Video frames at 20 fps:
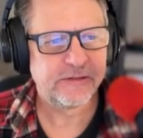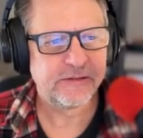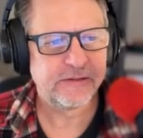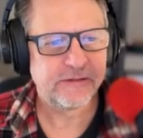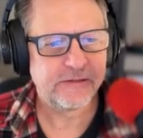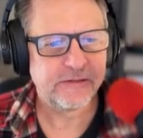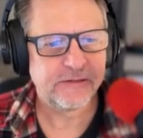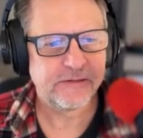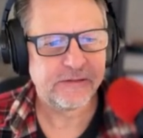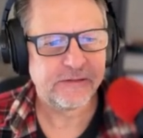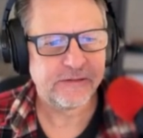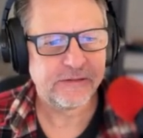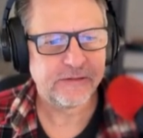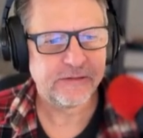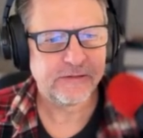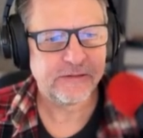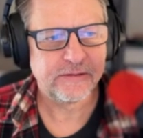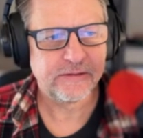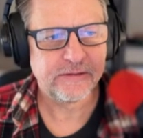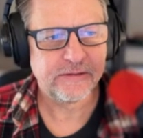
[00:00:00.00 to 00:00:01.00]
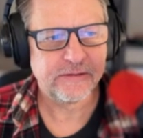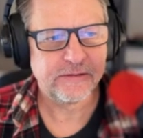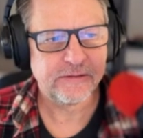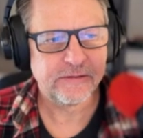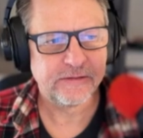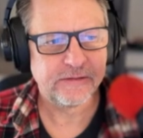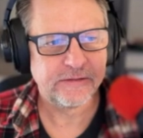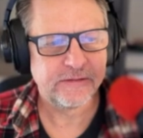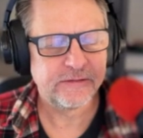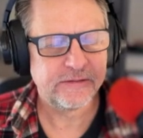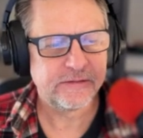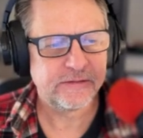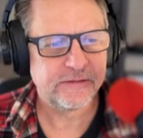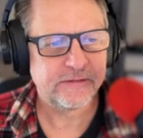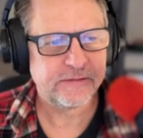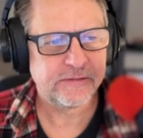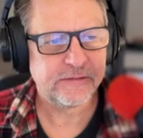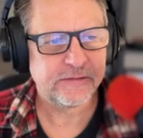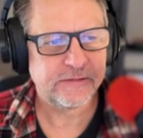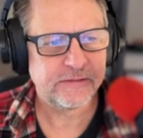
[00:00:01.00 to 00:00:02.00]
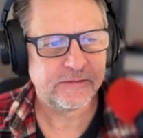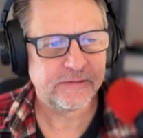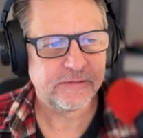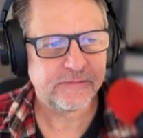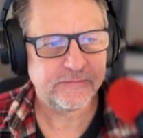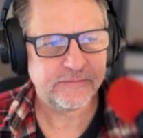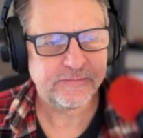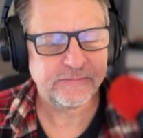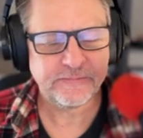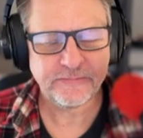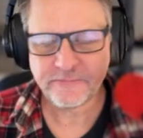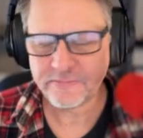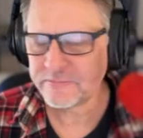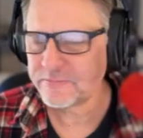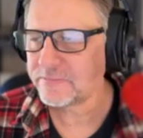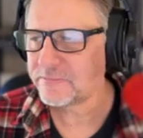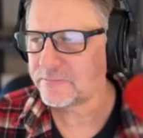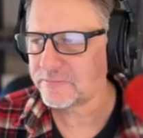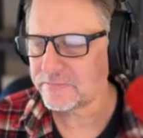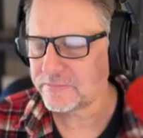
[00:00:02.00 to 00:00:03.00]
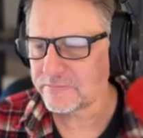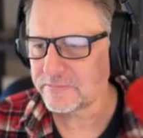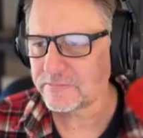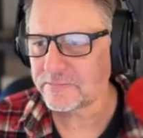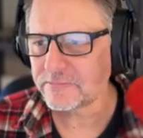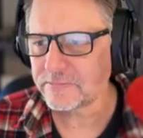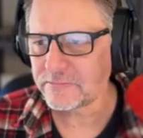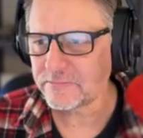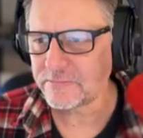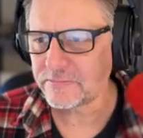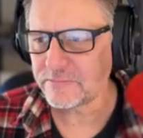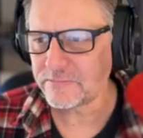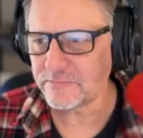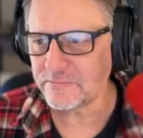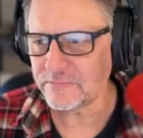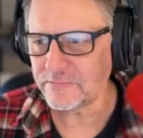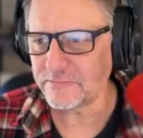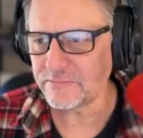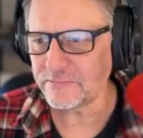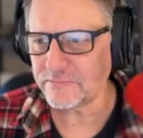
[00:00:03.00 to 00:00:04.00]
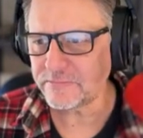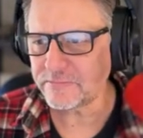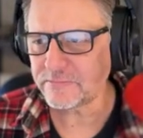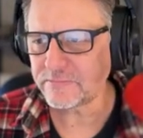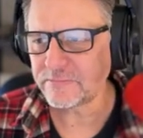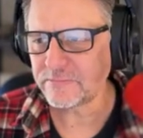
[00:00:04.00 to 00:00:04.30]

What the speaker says: (silent)